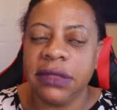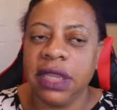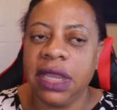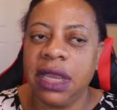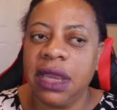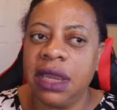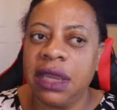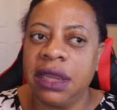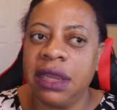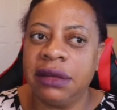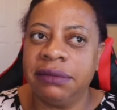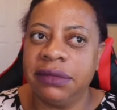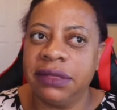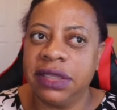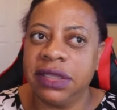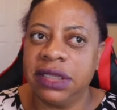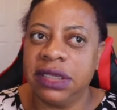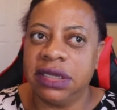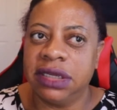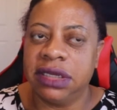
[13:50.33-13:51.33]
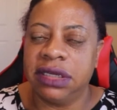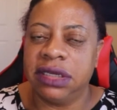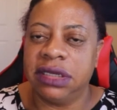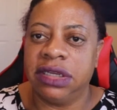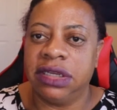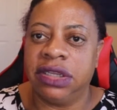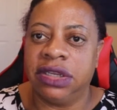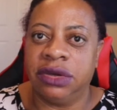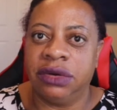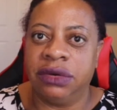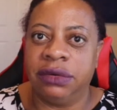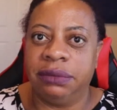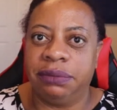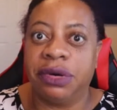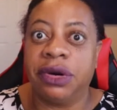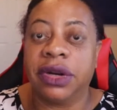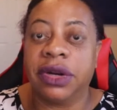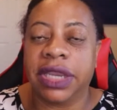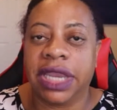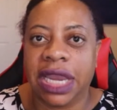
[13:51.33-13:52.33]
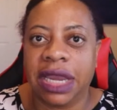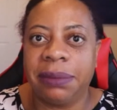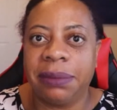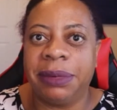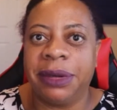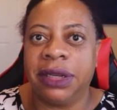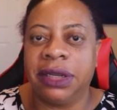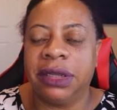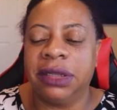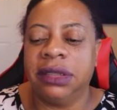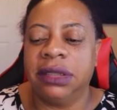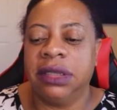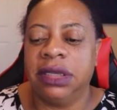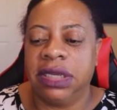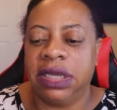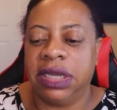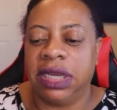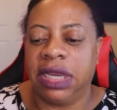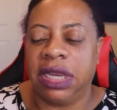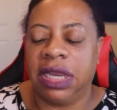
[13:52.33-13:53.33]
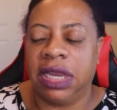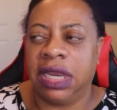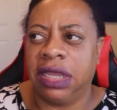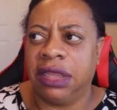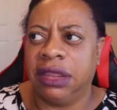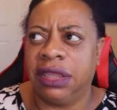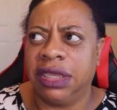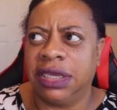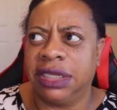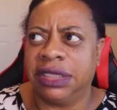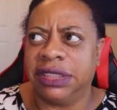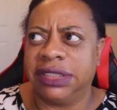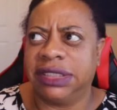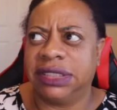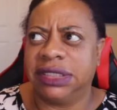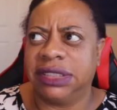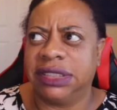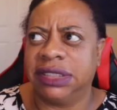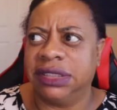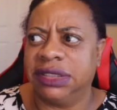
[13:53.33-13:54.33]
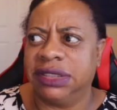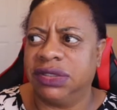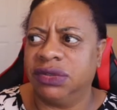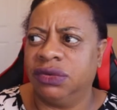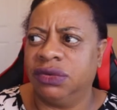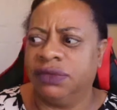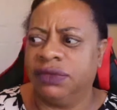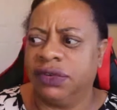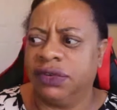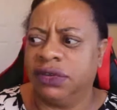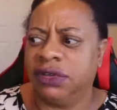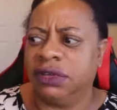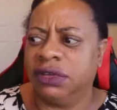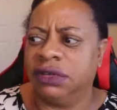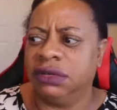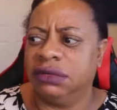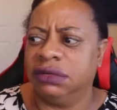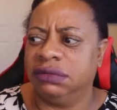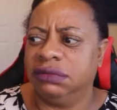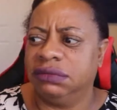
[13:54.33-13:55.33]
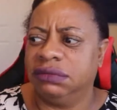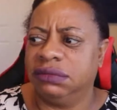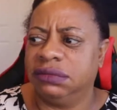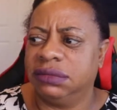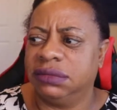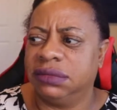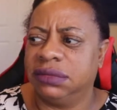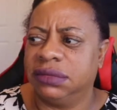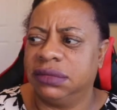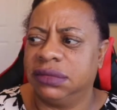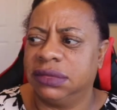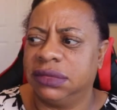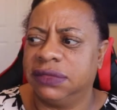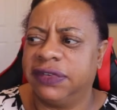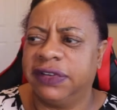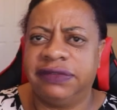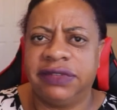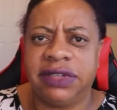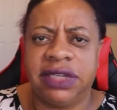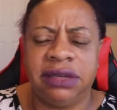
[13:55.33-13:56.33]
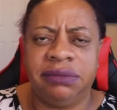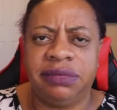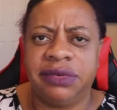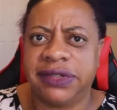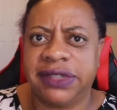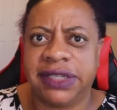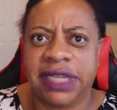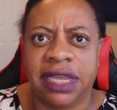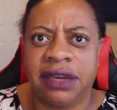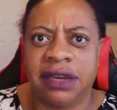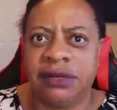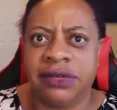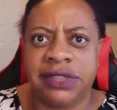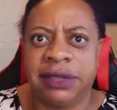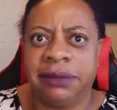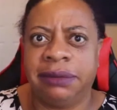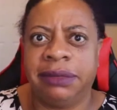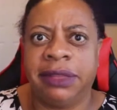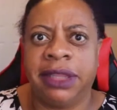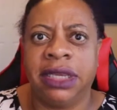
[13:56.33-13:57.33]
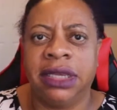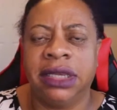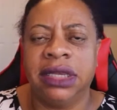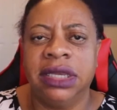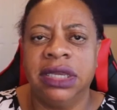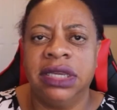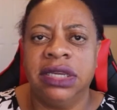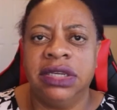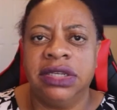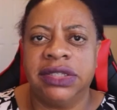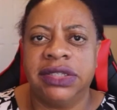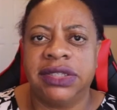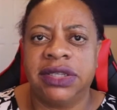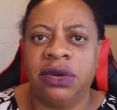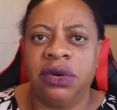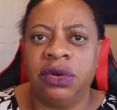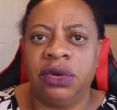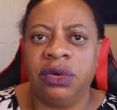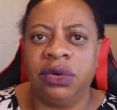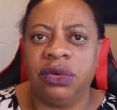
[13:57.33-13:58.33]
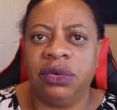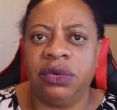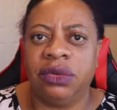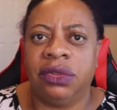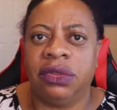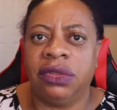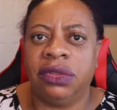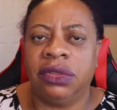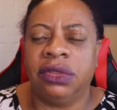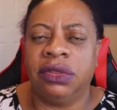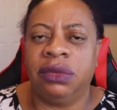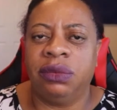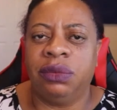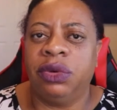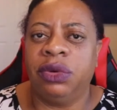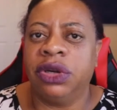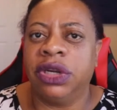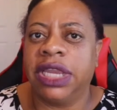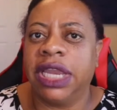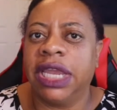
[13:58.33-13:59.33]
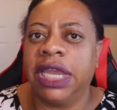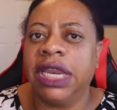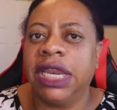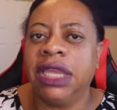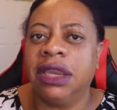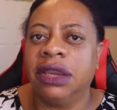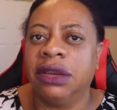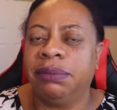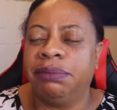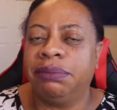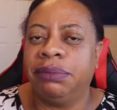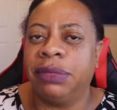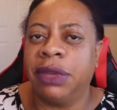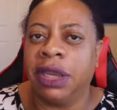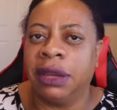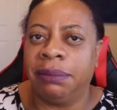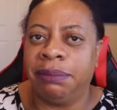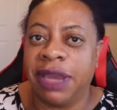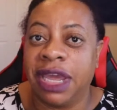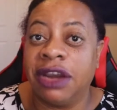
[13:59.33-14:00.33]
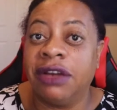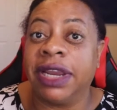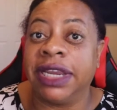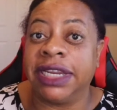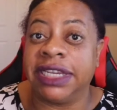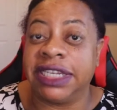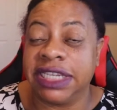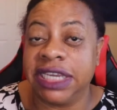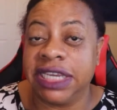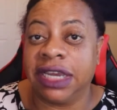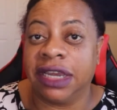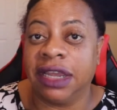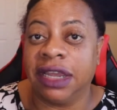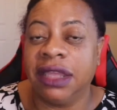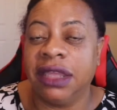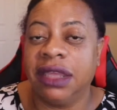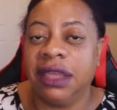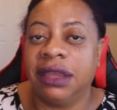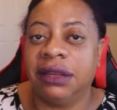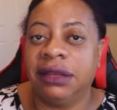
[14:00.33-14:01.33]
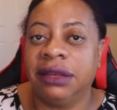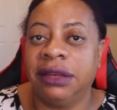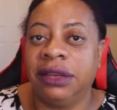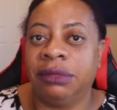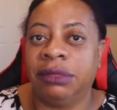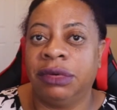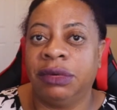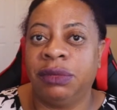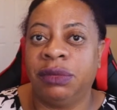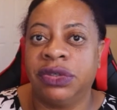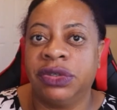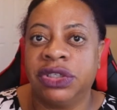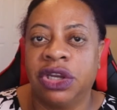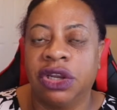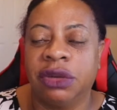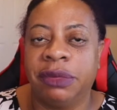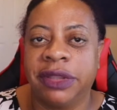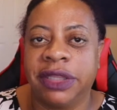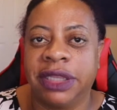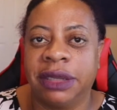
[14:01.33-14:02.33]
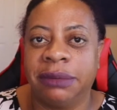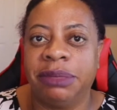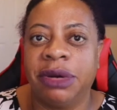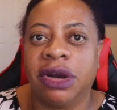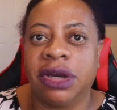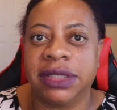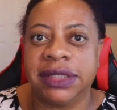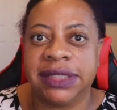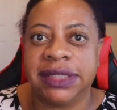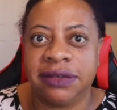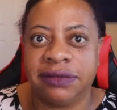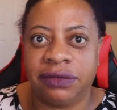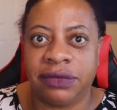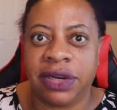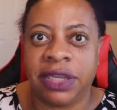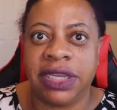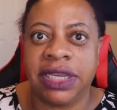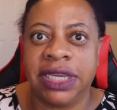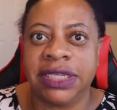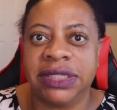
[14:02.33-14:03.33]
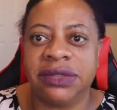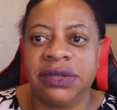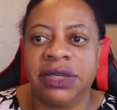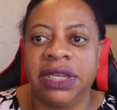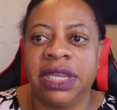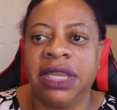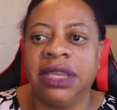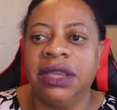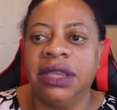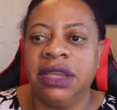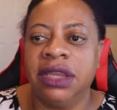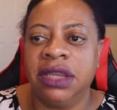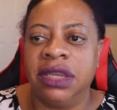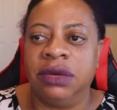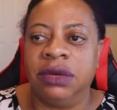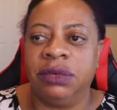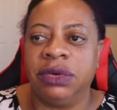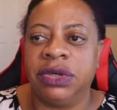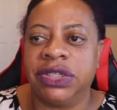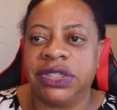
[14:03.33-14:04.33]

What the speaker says: per capita, I think it's over 15% or something. So we're getting a better idea. We were talking about that positive rate yesterday. We're